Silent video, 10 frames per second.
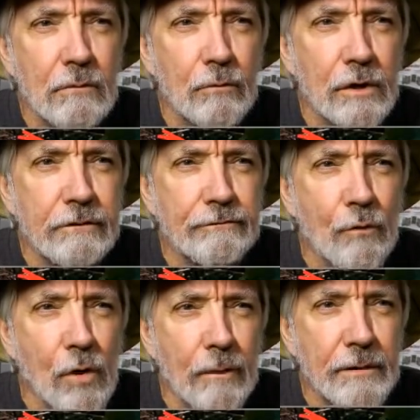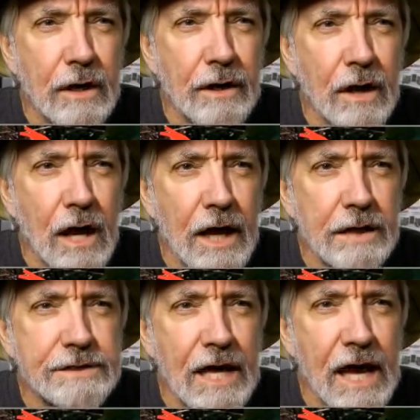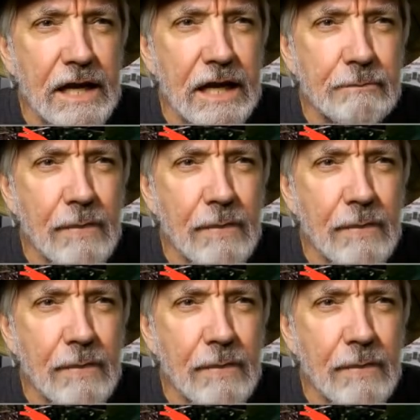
would have formed a nice eddy